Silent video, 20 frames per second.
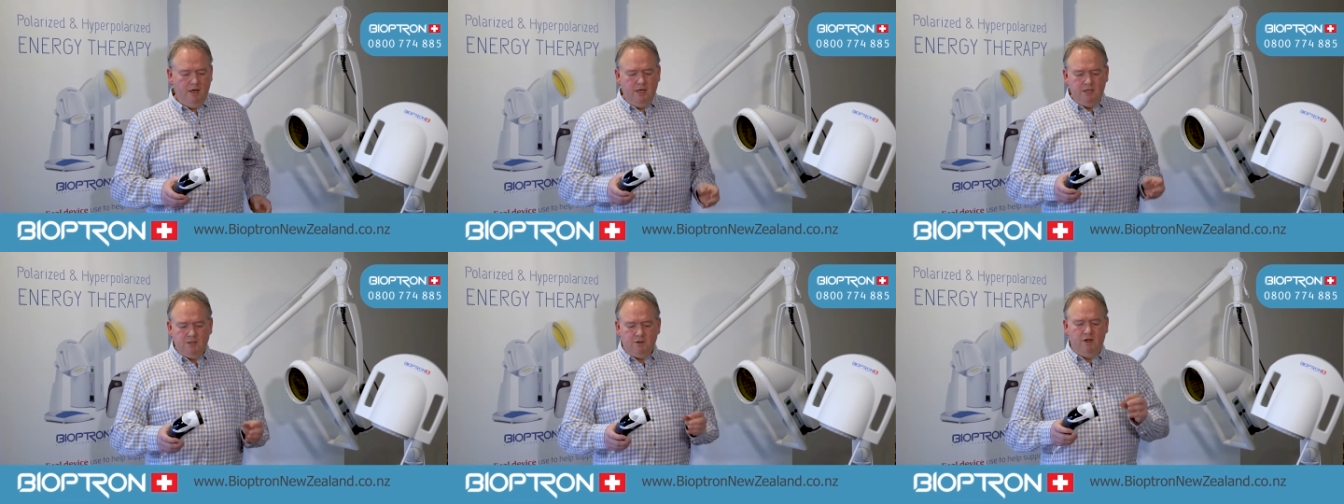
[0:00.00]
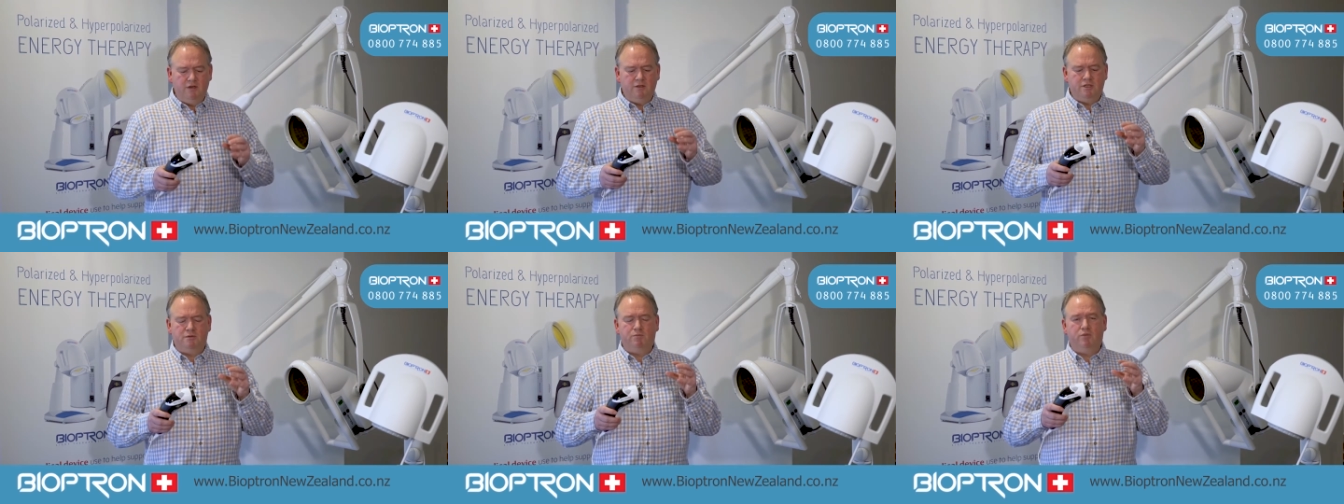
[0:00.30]
So
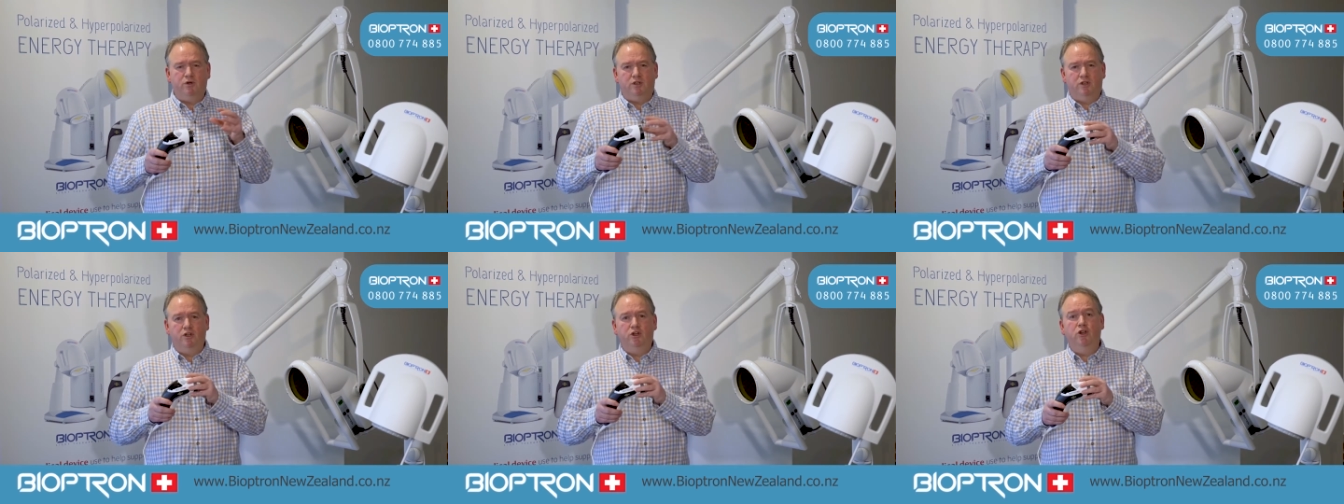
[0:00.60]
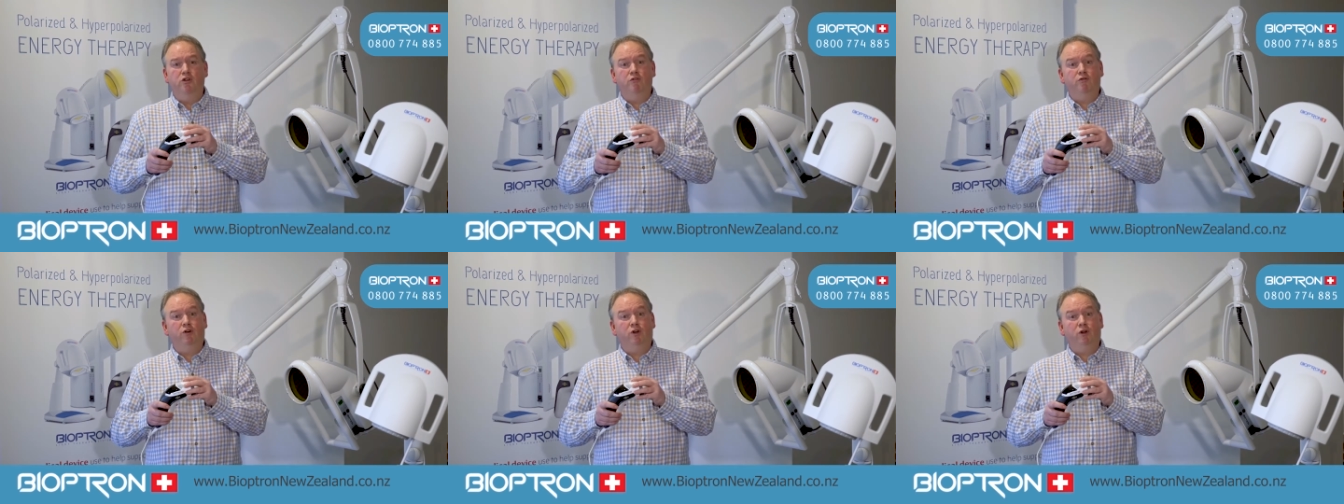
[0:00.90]
I just put the
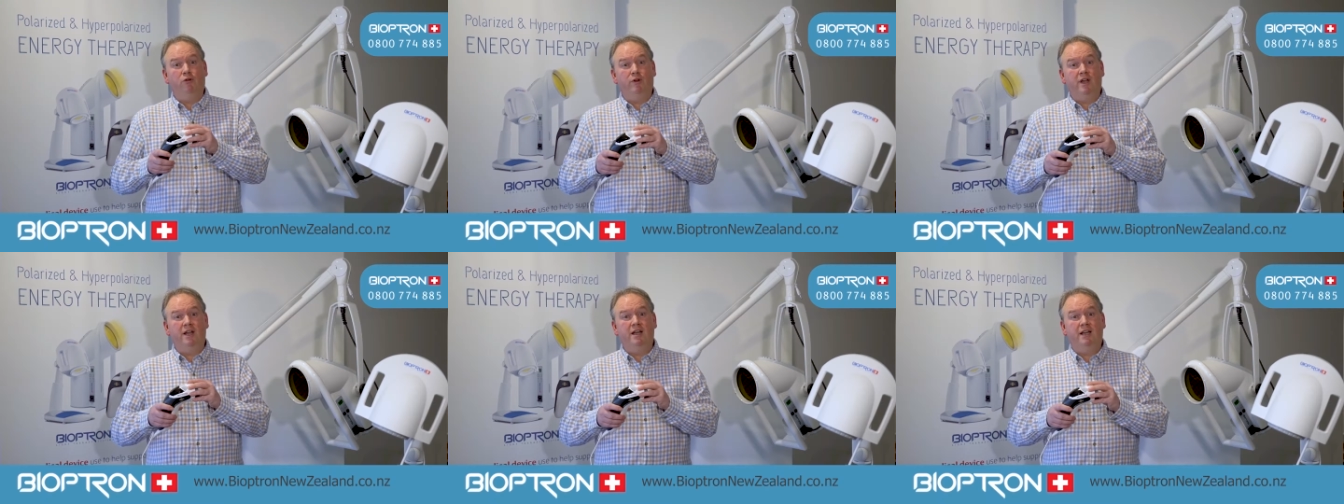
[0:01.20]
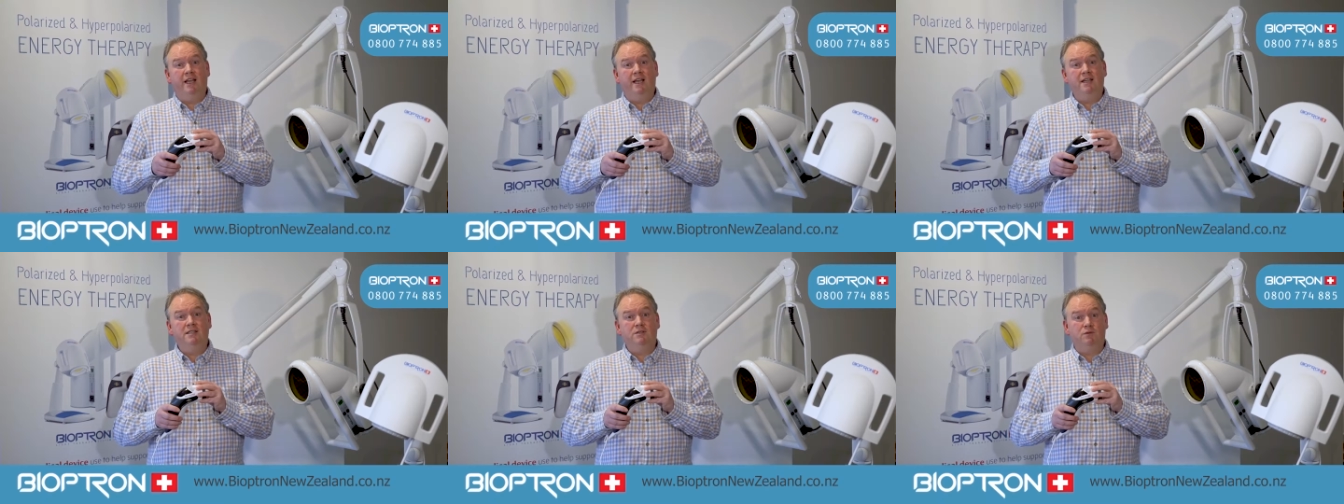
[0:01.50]
new fullerene
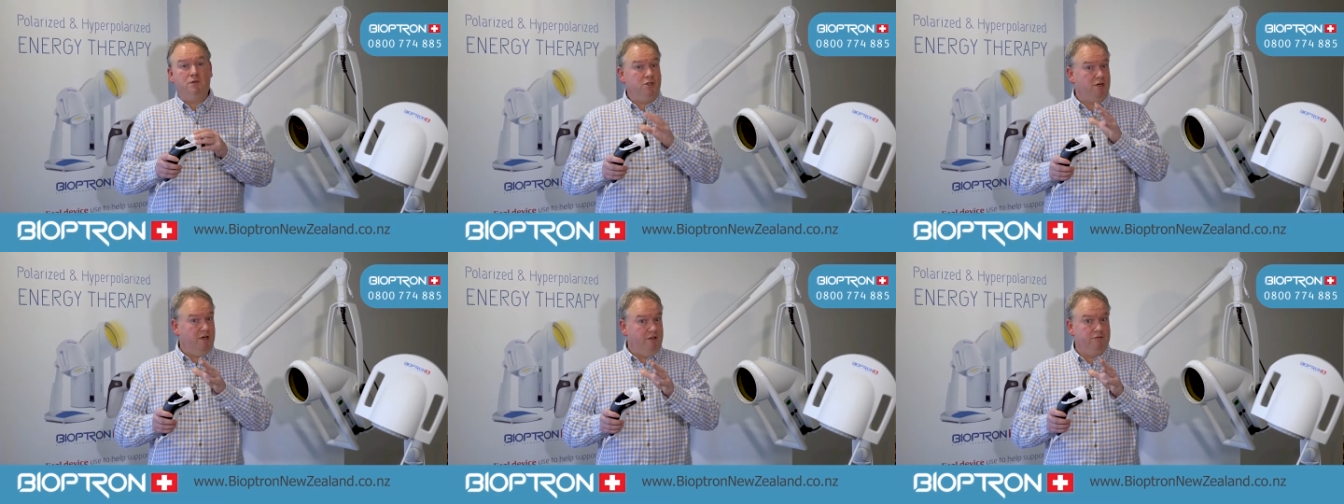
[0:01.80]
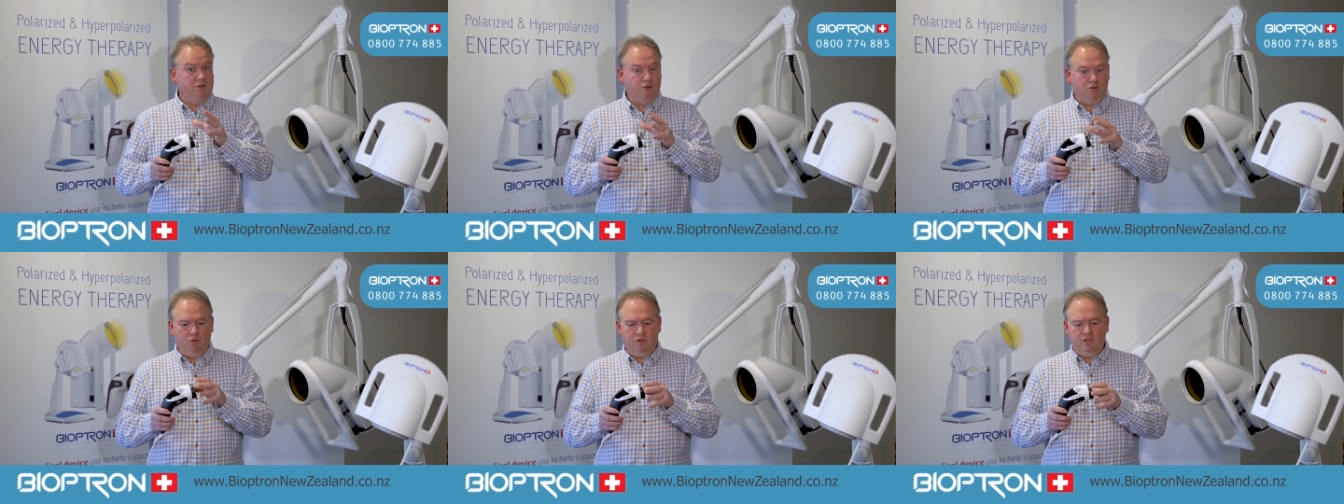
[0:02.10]
lens, which I'll have
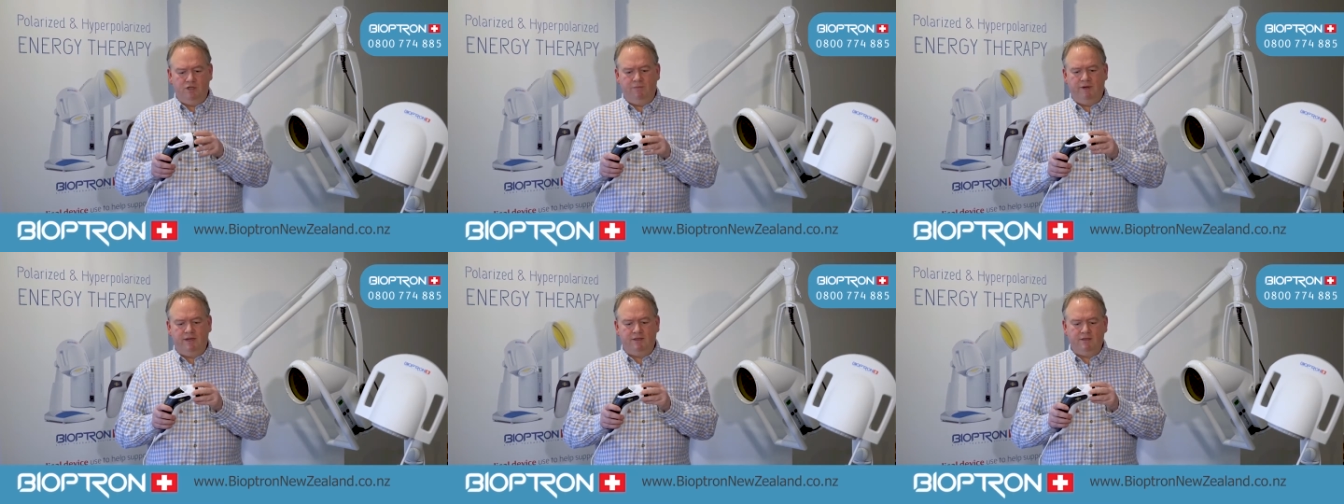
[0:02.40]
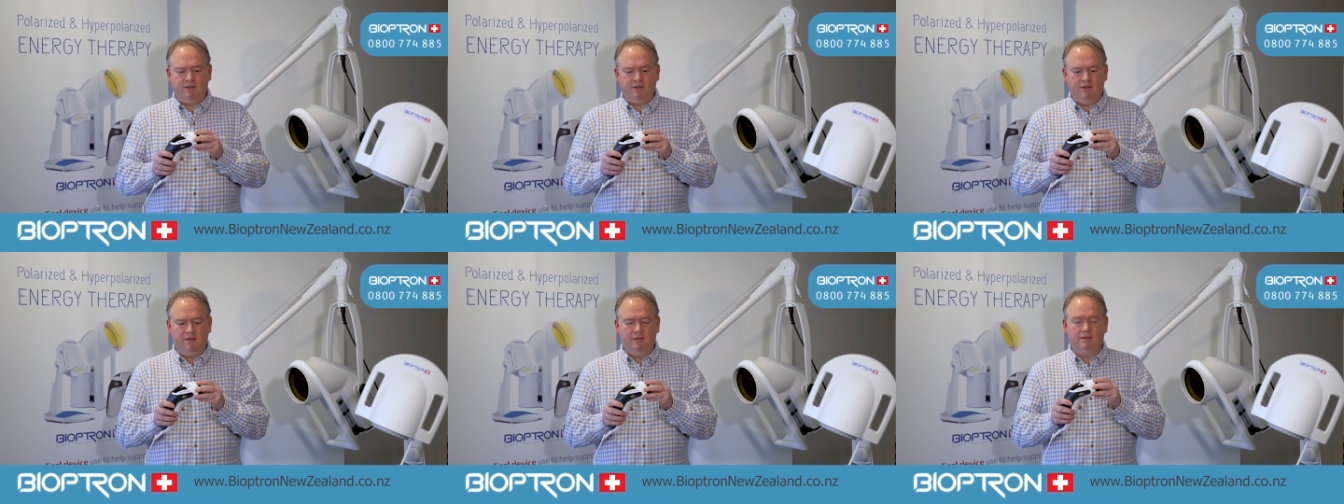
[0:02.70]
to talk to you
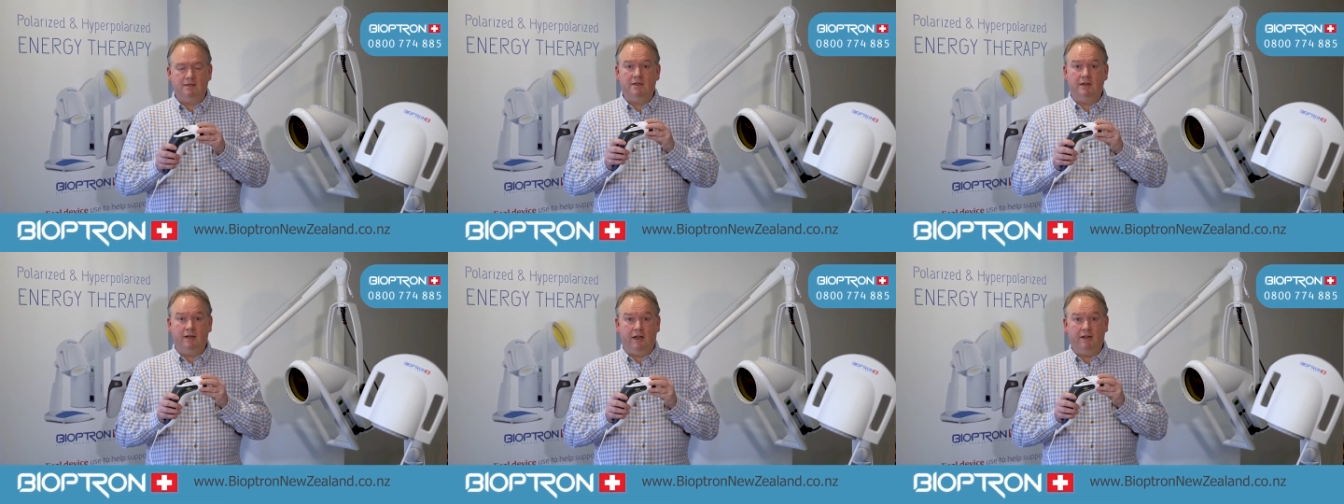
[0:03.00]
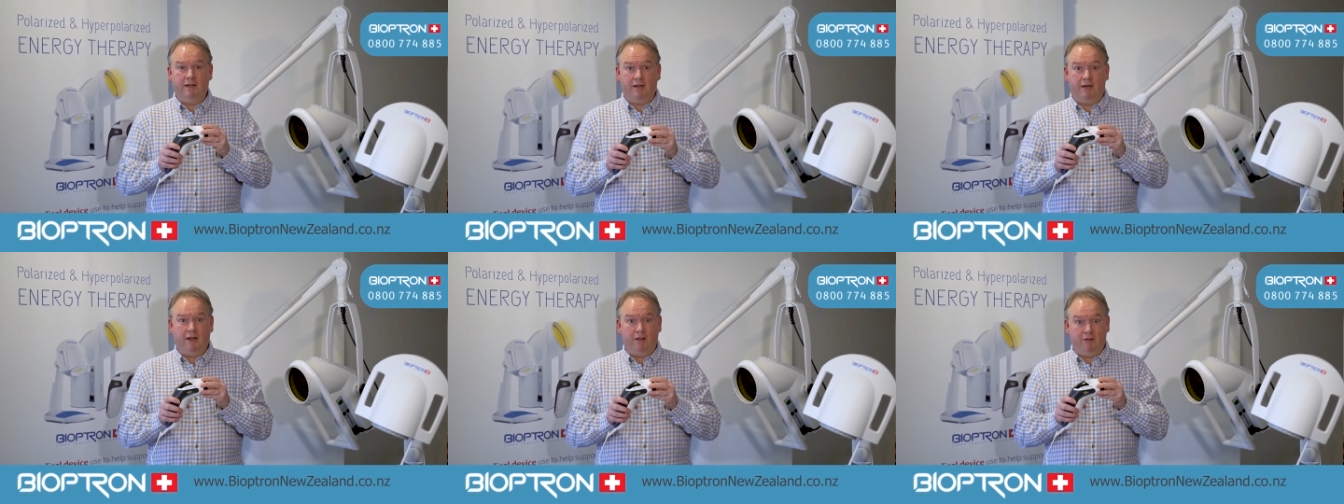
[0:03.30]
about, it's in
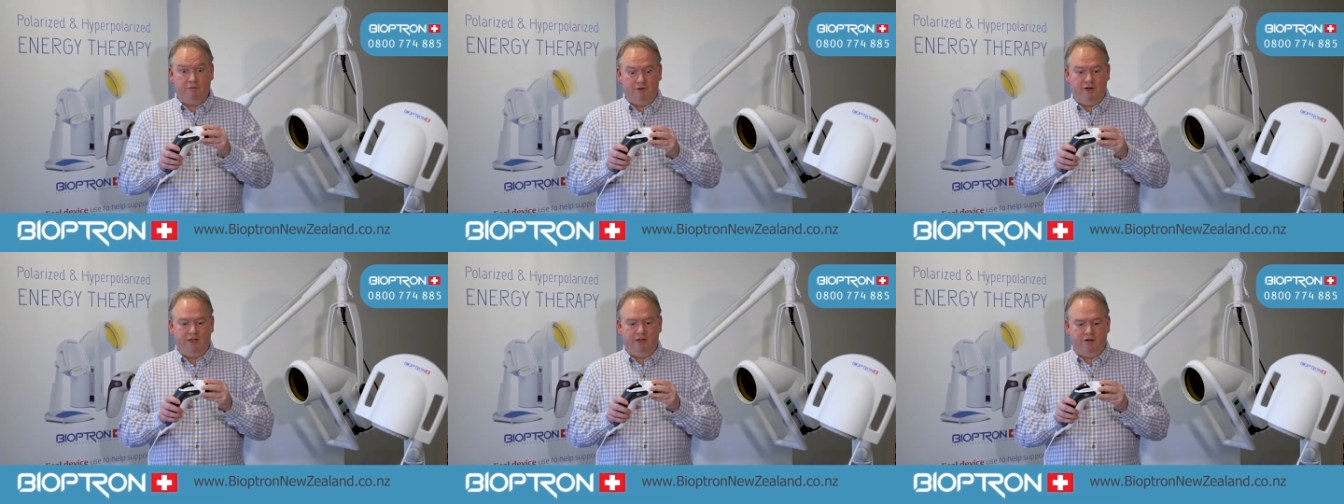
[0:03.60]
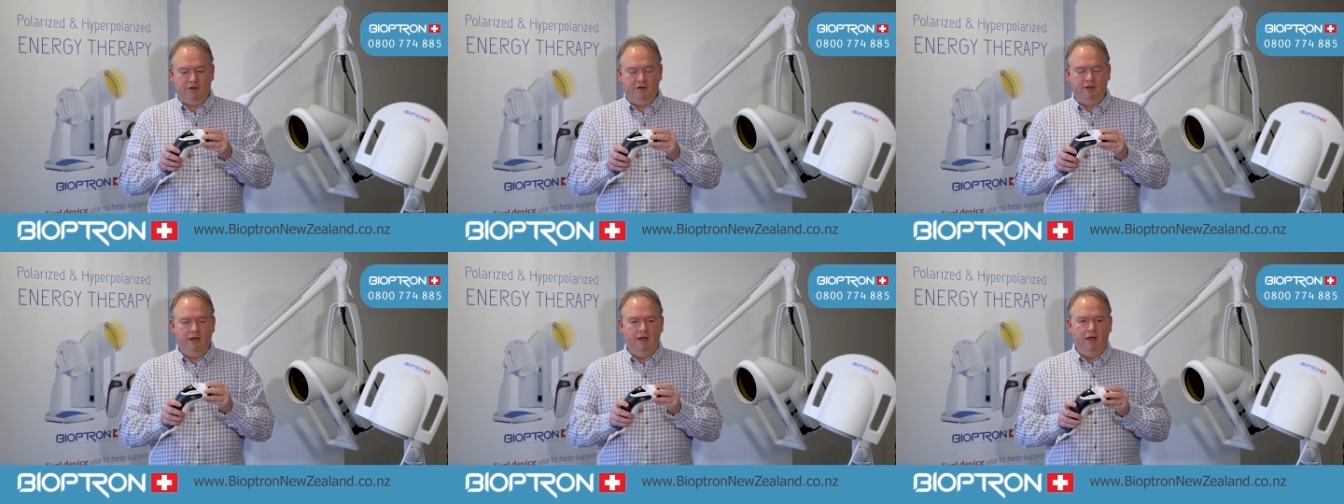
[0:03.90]
another
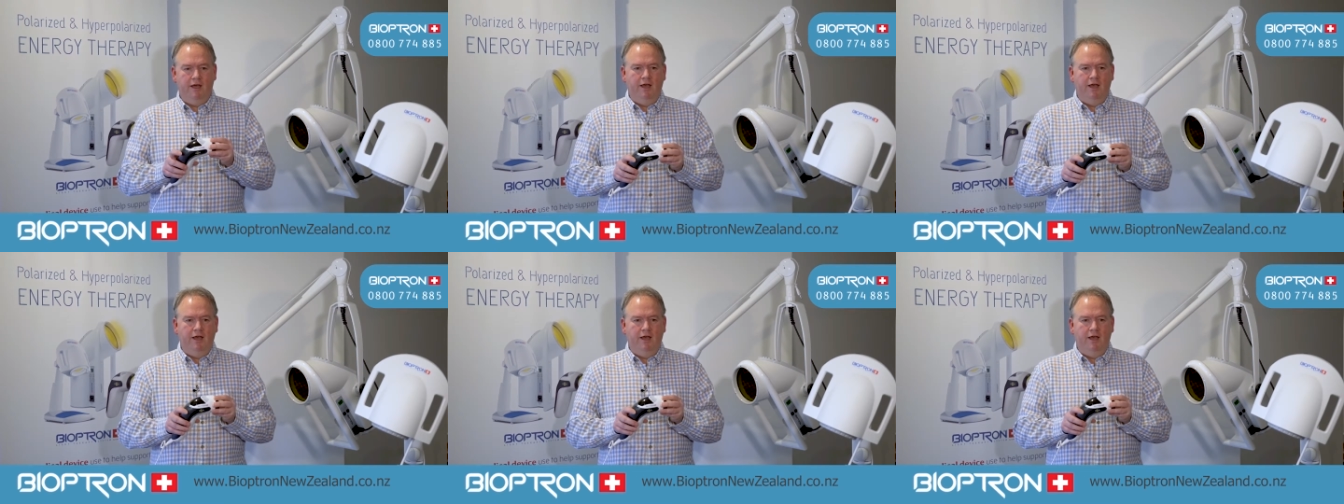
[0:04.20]
video,